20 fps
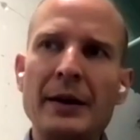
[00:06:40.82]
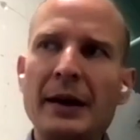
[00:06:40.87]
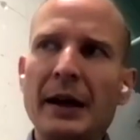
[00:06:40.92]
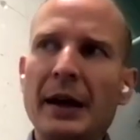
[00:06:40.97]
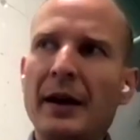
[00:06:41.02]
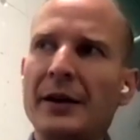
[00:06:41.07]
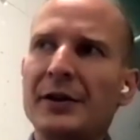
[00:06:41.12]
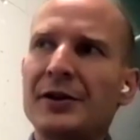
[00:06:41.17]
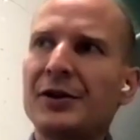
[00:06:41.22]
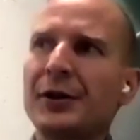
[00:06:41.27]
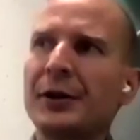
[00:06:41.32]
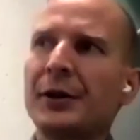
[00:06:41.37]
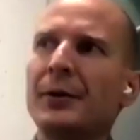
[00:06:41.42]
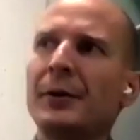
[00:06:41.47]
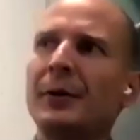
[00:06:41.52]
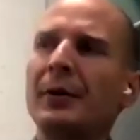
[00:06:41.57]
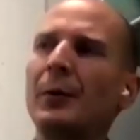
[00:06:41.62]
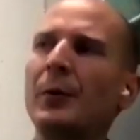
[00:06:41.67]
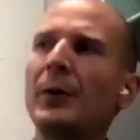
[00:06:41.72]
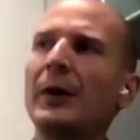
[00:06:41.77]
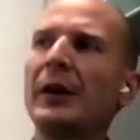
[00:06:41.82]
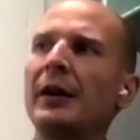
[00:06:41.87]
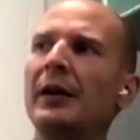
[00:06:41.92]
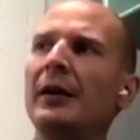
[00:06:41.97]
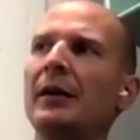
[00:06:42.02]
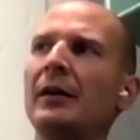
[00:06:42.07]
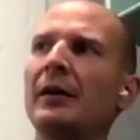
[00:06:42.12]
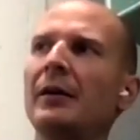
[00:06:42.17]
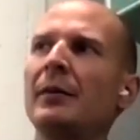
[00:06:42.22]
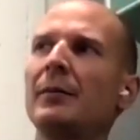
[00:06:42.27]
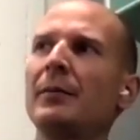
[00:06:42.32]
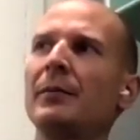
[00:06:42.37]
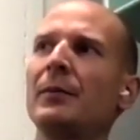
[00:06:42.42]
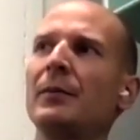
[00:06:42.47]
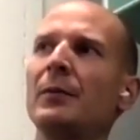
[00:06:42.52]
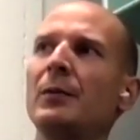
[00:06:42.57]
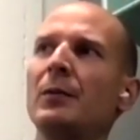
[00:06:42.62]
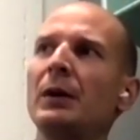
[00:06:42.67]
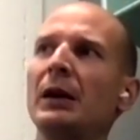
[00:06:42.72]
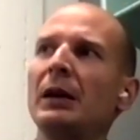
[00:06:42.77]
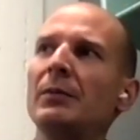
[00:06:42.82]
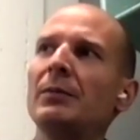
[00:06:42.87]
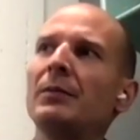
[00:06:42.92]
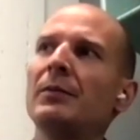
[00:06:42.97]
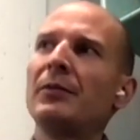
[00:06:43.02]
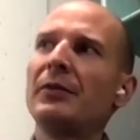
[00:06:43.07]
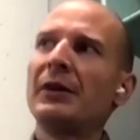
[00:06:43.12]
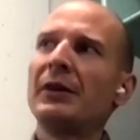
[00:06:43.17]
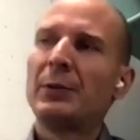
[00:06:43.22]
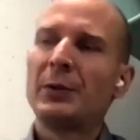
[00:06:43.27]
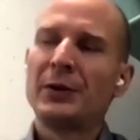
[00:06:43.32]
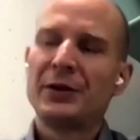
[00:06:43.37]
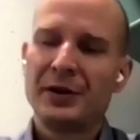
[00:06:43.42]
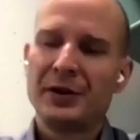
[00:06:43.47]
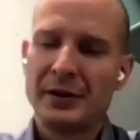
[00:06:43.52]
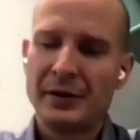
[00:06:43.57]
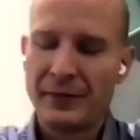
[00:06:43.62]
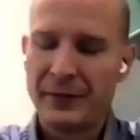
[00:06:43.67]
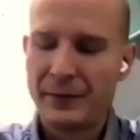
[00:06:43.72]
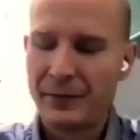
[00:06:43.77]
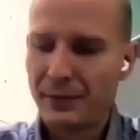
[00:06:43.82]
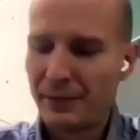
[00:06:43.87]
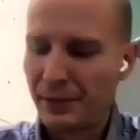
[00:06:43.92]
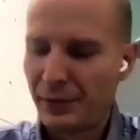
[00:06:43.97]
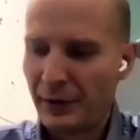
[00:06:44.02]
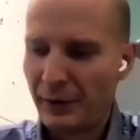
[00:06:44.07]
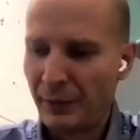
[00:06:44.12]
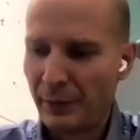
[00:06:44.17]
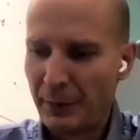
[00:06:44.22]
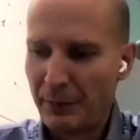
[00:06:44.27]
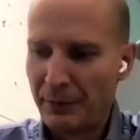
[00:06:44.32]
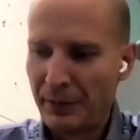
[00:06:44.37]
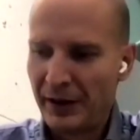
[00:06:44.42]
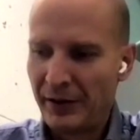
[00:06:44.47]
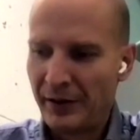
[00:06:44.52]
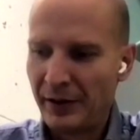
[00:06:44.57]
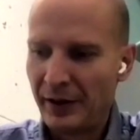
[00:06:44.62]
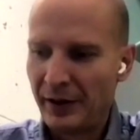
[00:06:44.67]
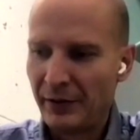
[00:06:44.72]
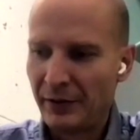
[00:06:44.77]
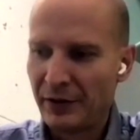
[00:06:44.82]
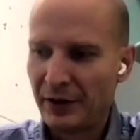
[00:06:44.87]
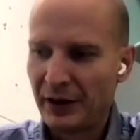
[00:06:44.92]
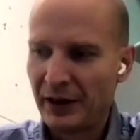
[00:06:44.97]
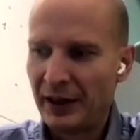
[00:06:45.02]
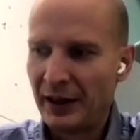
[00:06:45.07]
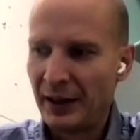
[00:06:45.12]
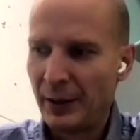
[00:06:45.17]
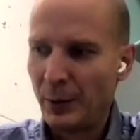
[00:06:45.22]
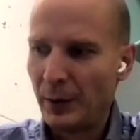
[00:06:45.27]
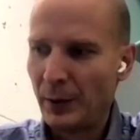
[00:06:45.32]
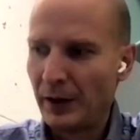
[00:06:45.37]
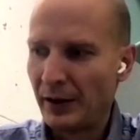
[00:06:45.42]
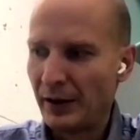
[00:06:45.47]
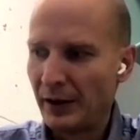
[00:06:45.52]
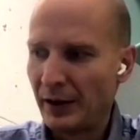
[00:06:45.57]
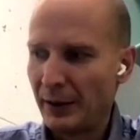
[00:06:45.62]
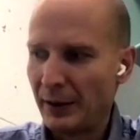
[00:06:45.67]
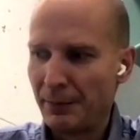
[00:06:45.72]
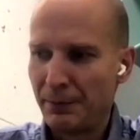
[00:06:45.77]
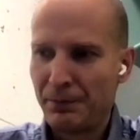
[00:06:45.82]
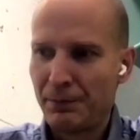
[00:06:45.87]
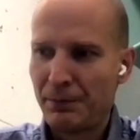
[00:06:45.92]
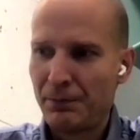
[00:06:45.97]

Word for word: Yeah, so we um, well, that was a, from a period of time where I